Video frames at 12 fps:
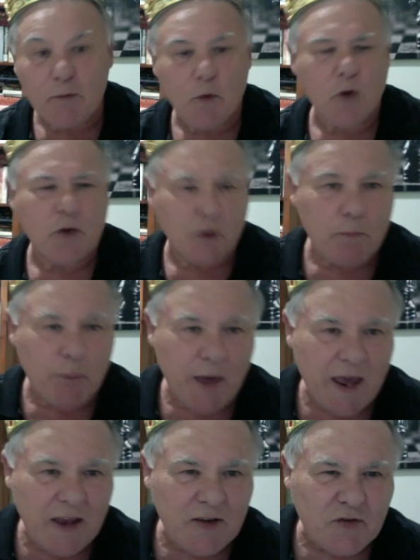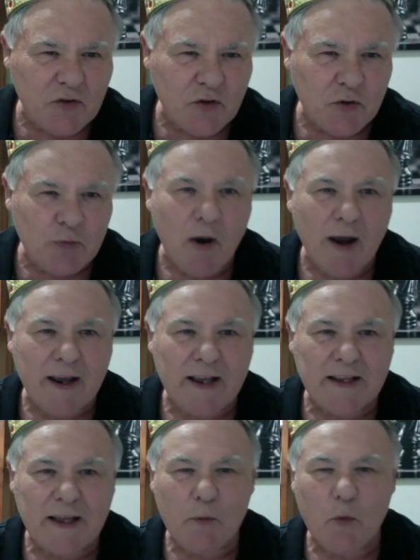Well, compared to
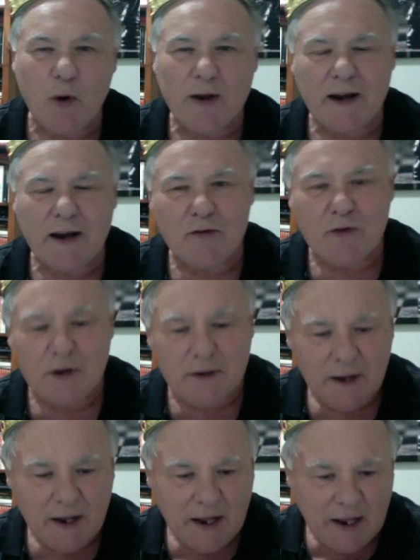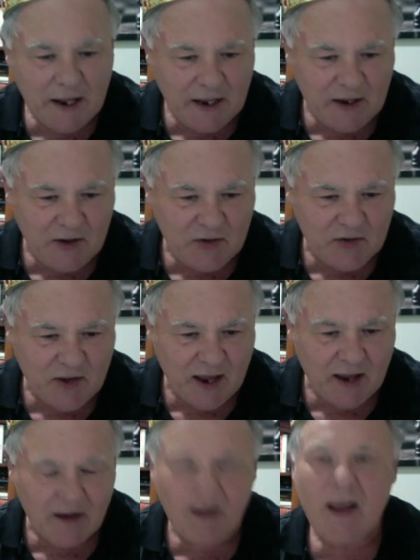Michaelup100, he's
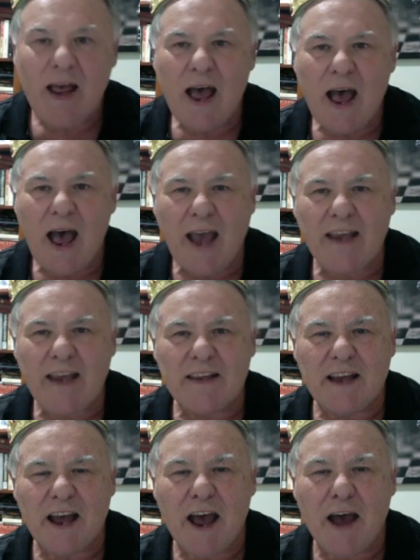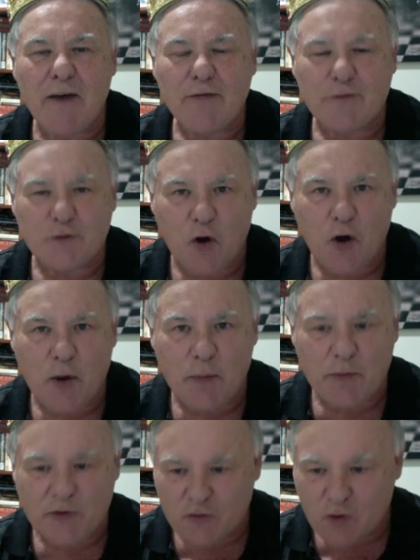8.5
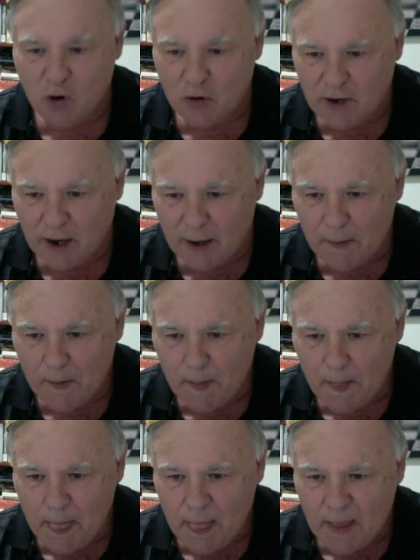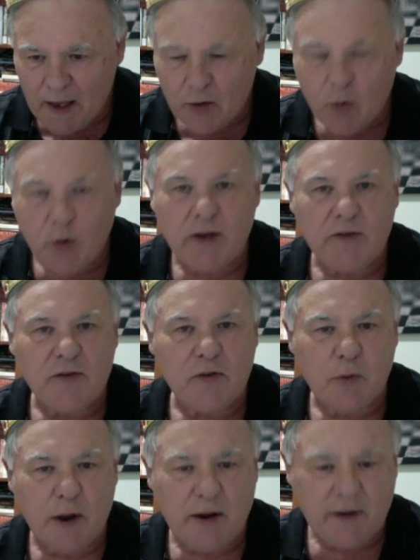times stronger, according to the
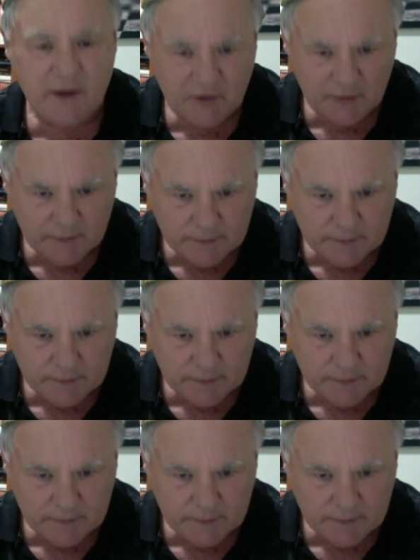ratings.